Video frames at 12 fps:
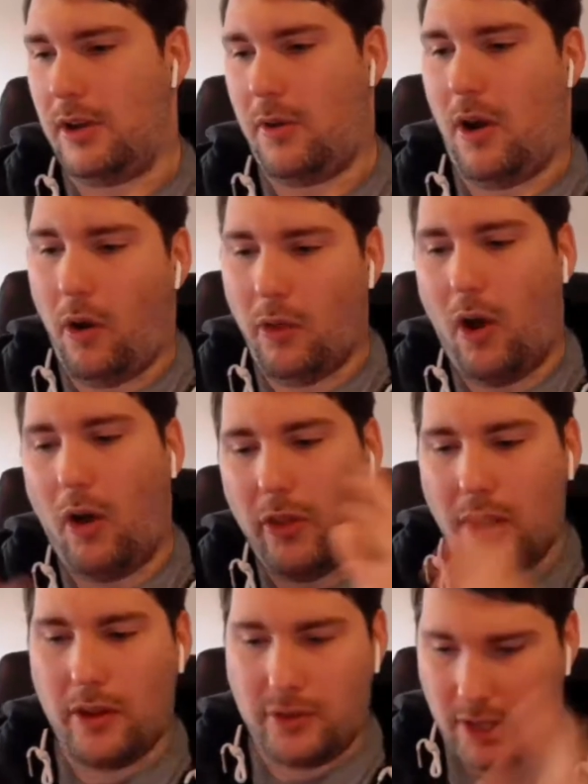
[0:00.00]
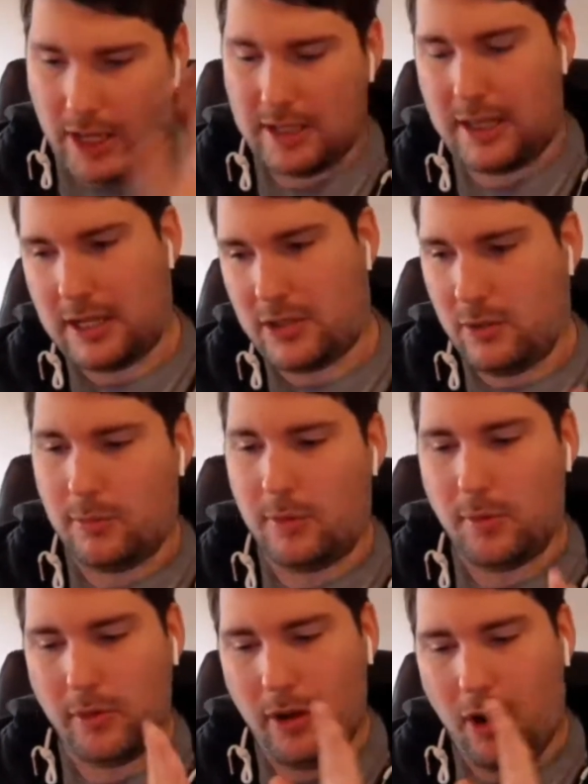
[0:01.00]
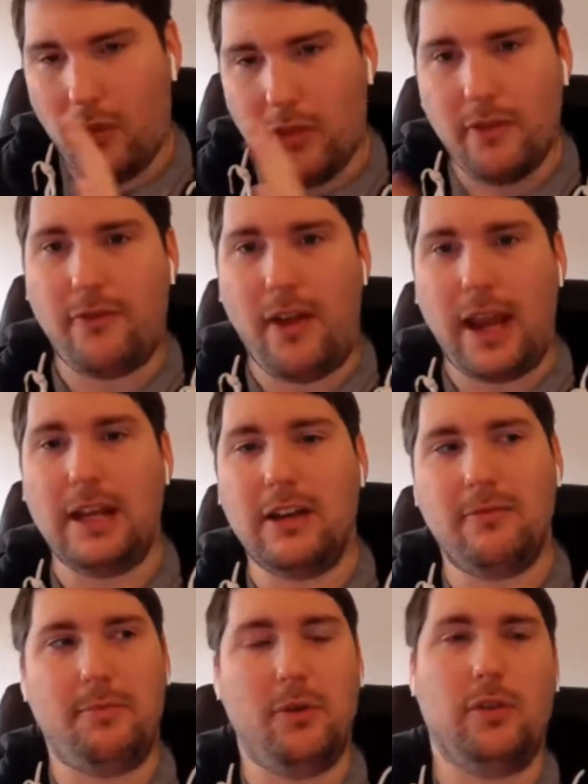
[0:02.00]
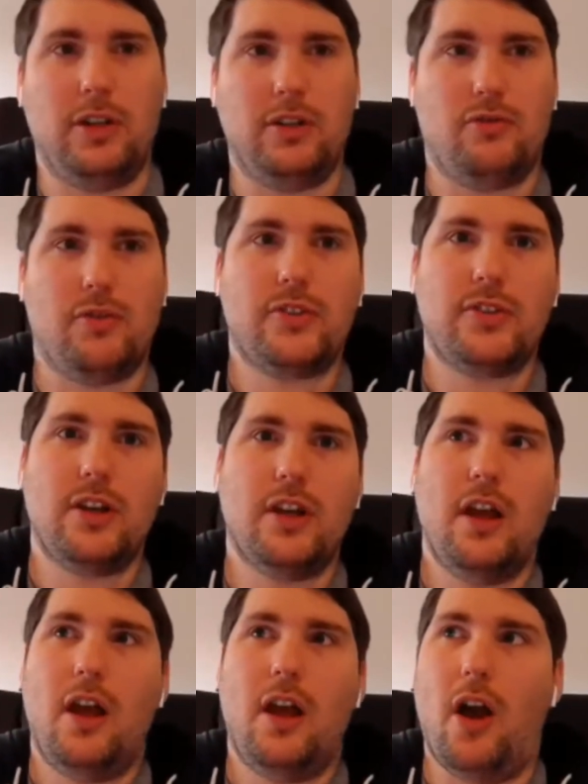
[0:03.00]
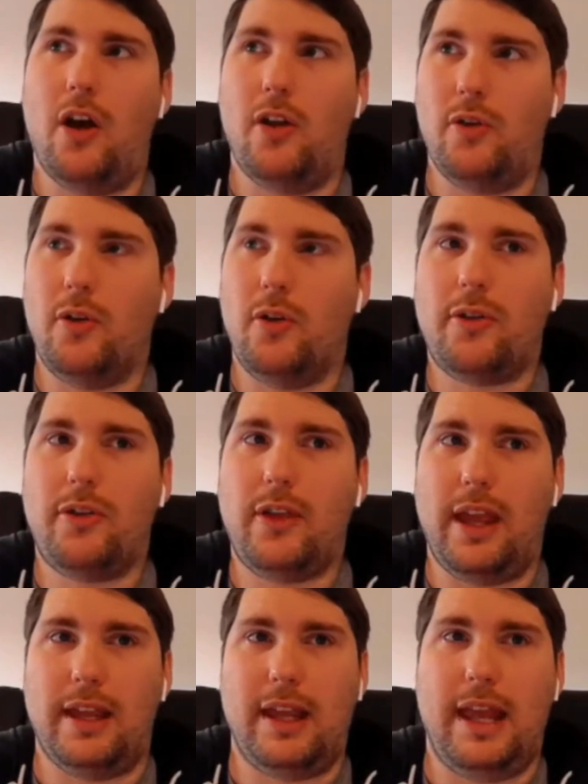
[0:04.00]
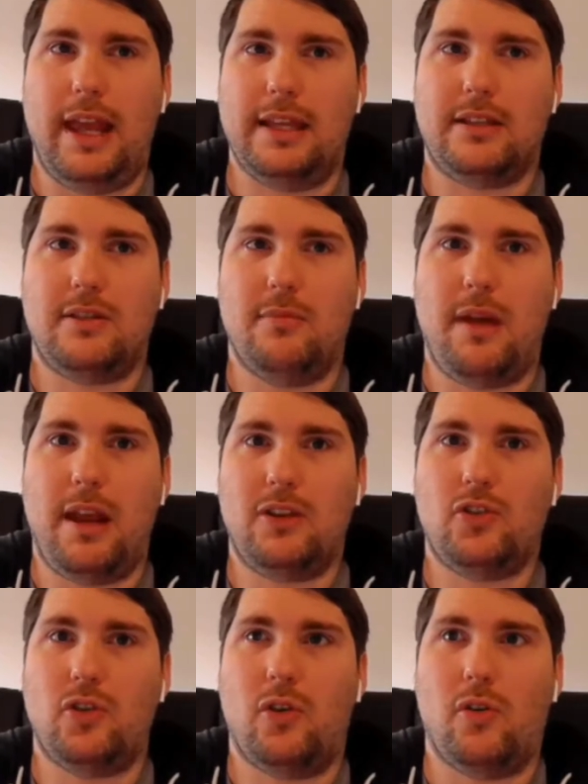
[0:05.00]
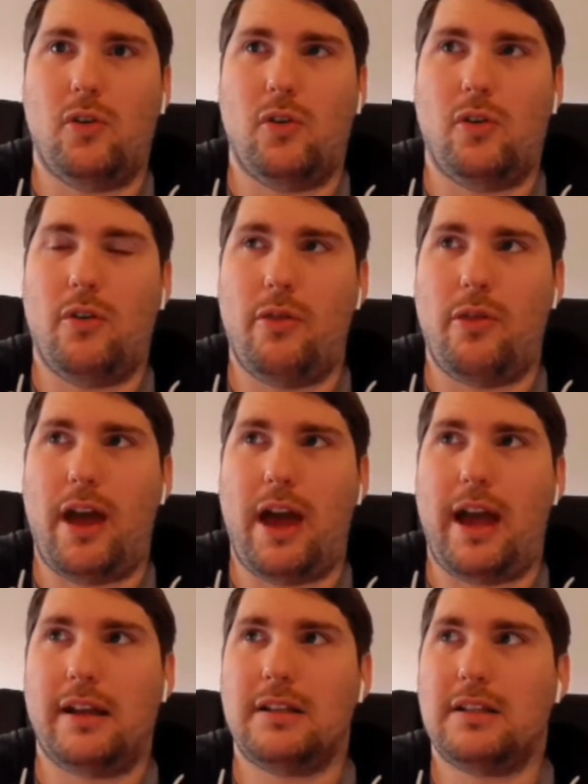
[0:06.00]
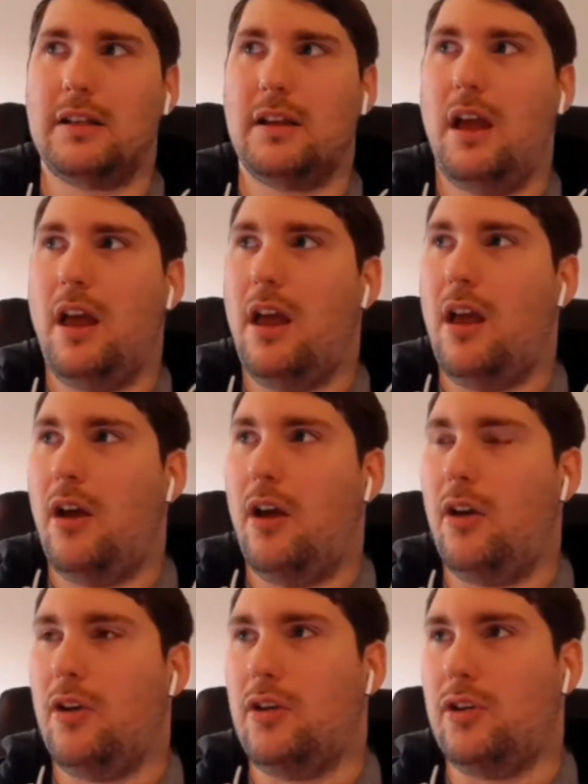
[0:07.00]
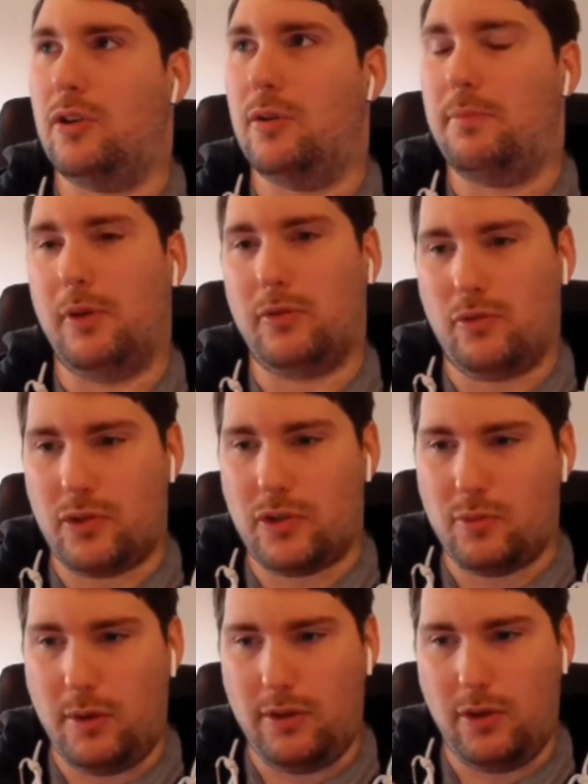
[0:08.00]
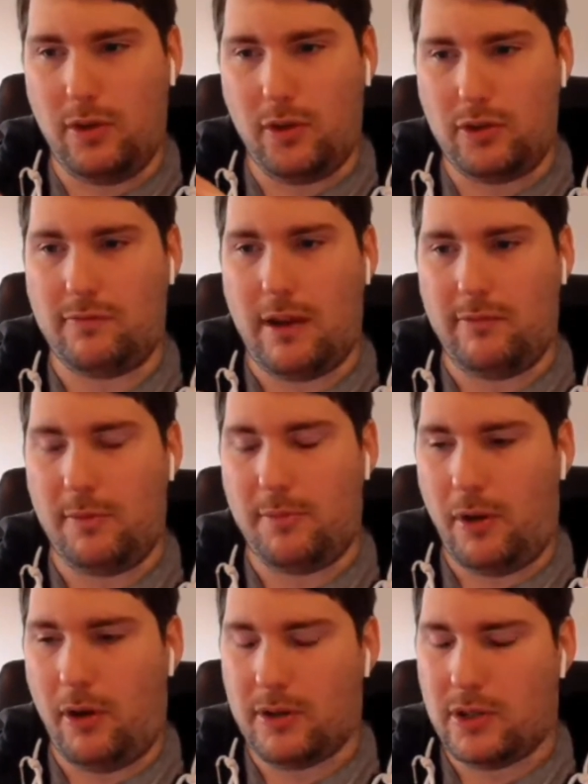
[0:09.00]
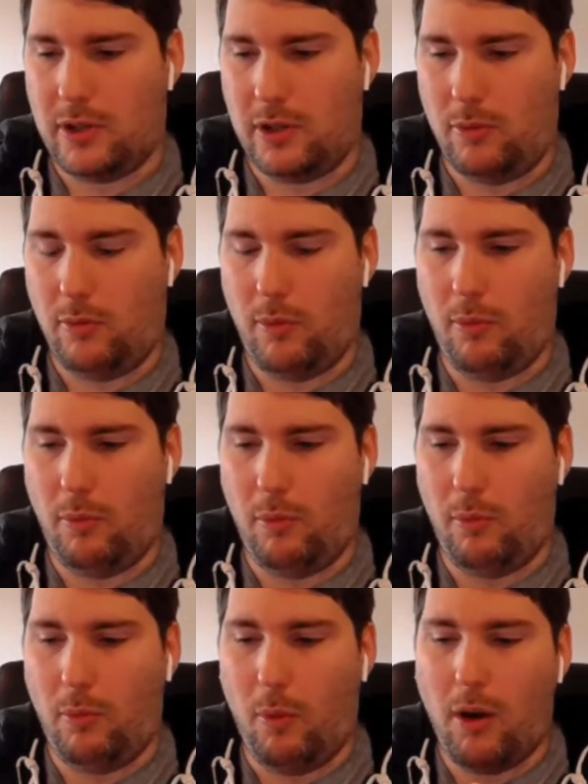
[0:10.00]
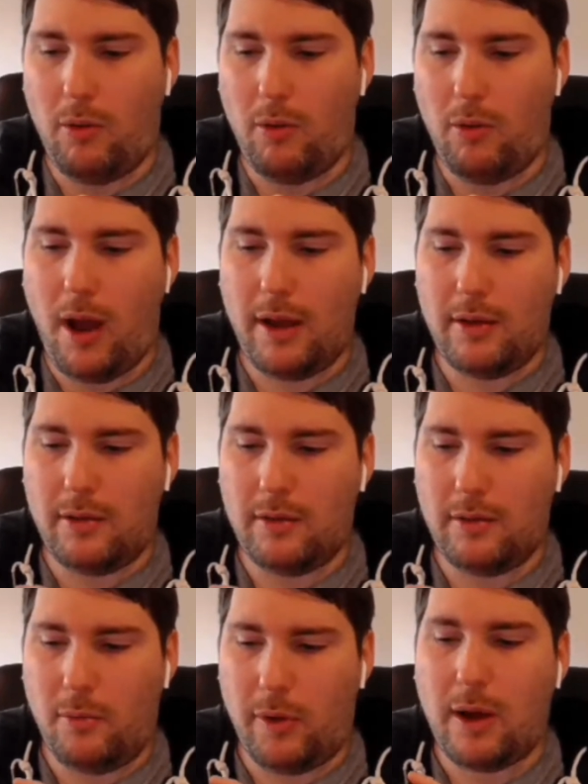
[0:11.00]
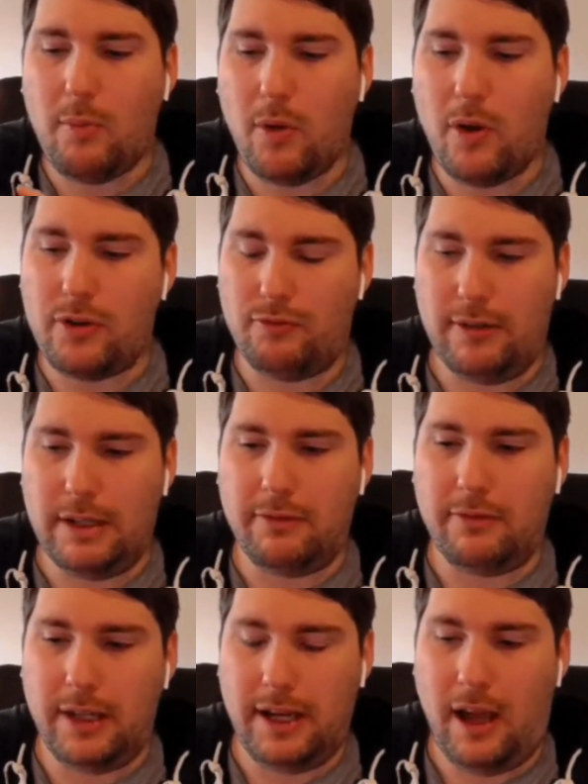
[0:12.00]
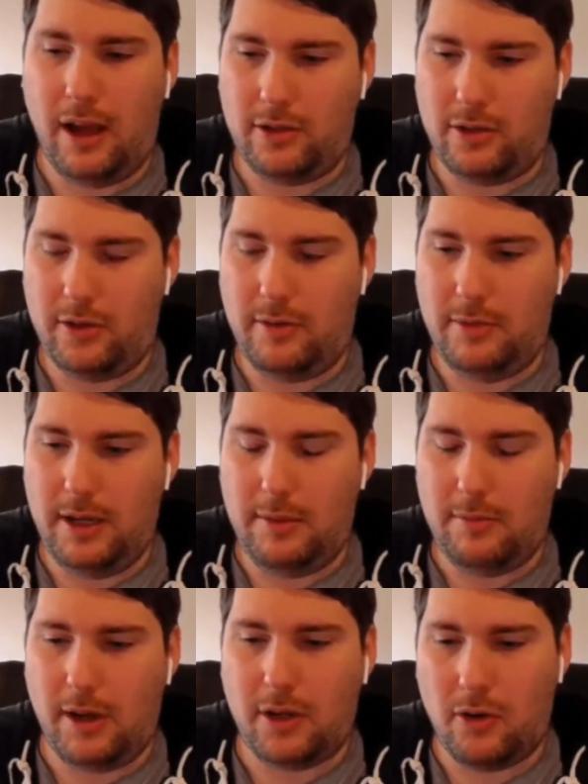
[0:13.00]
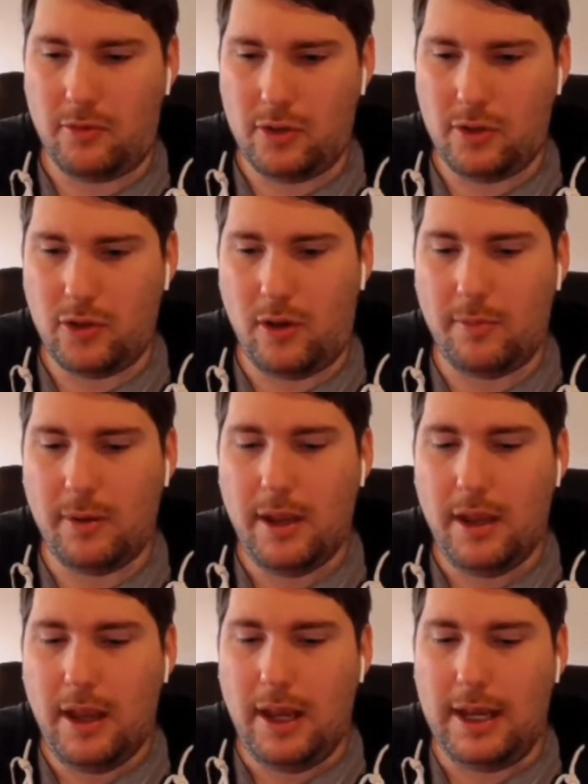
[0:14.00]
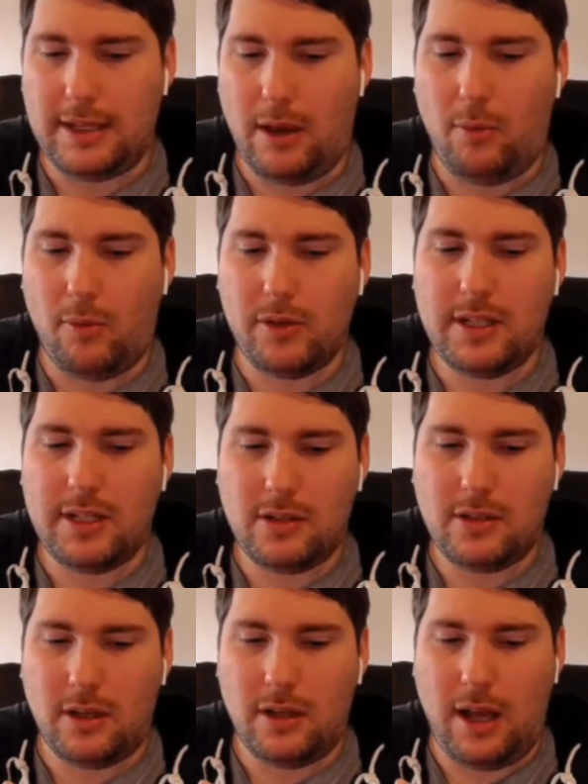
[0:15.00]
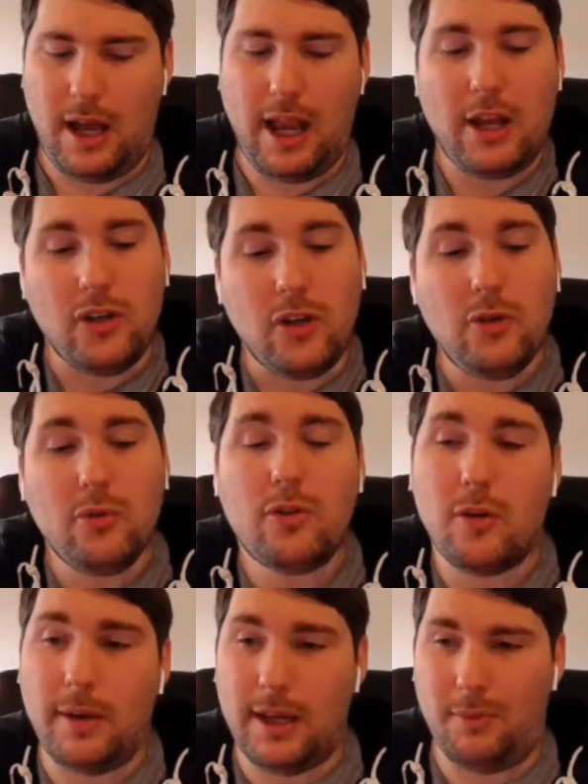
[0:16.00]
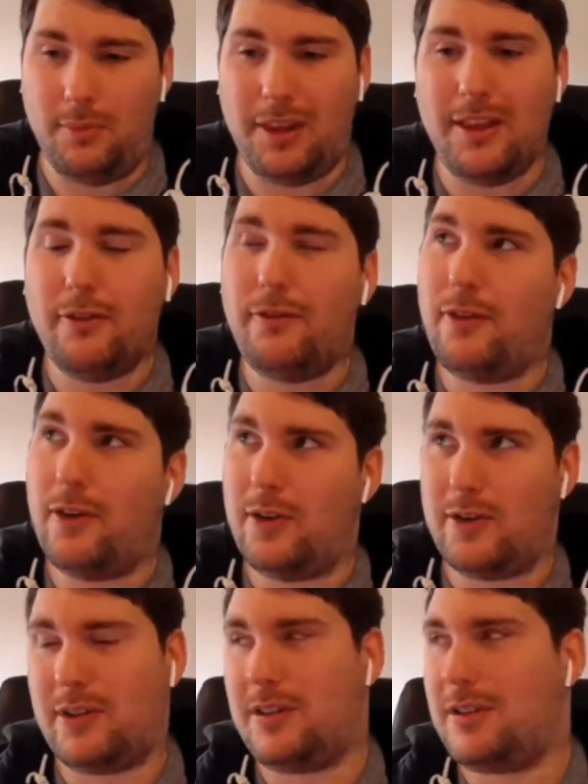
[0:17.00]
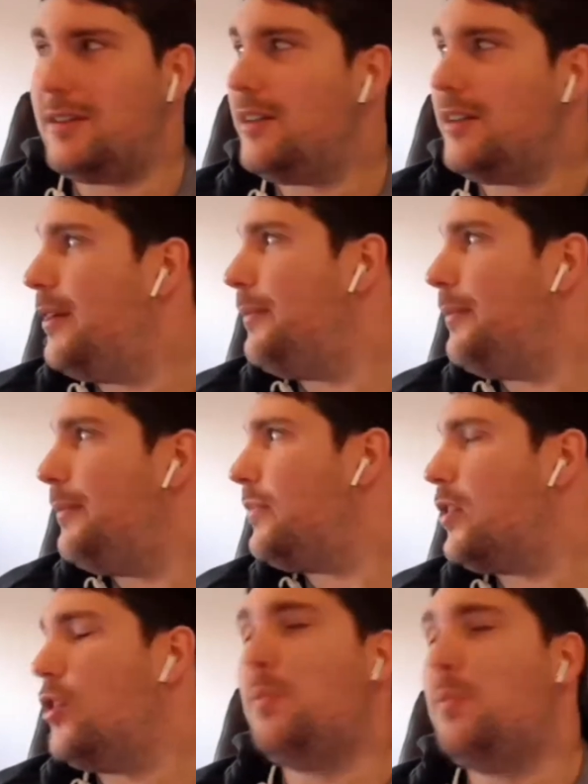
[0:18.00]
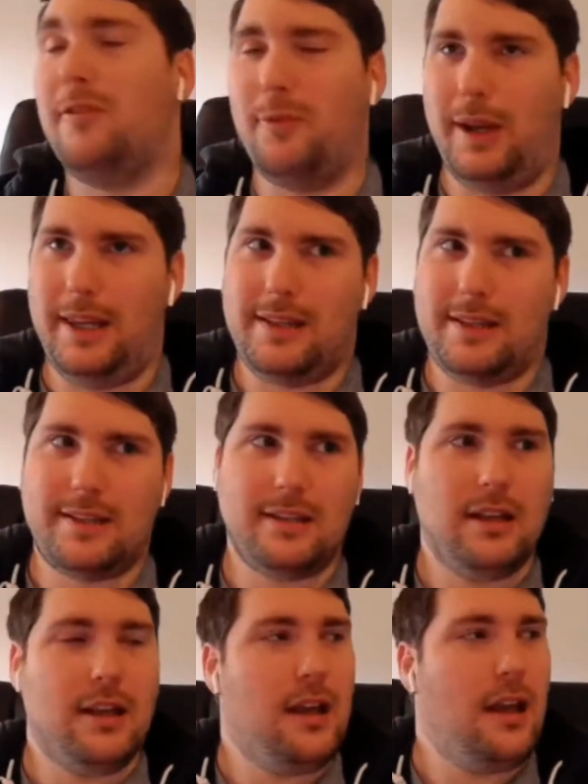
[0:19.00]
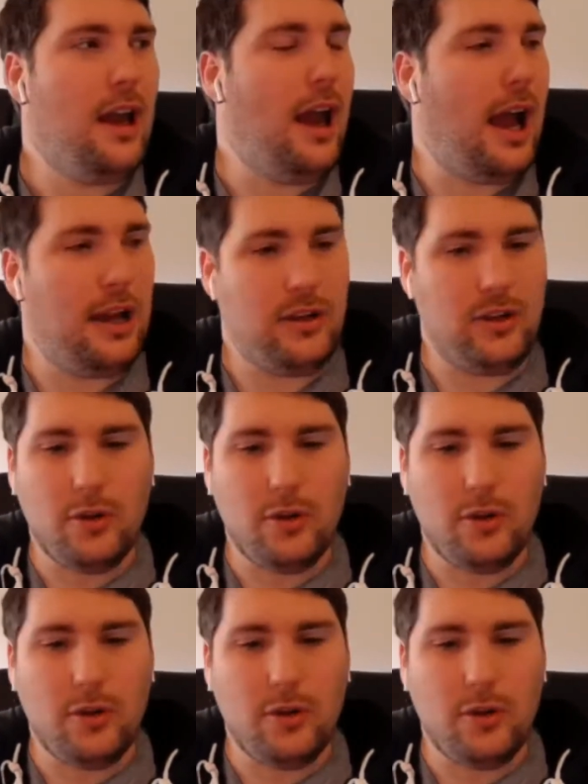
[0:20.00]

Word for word: you know, on on the so that's that's number one. On the vein of building trust, another thing is to make sure that you build trust with your direct reports. You know what what what I worked really really hard on in, in my current job is I wanted uh, I knew coming in within the first couple of weeks I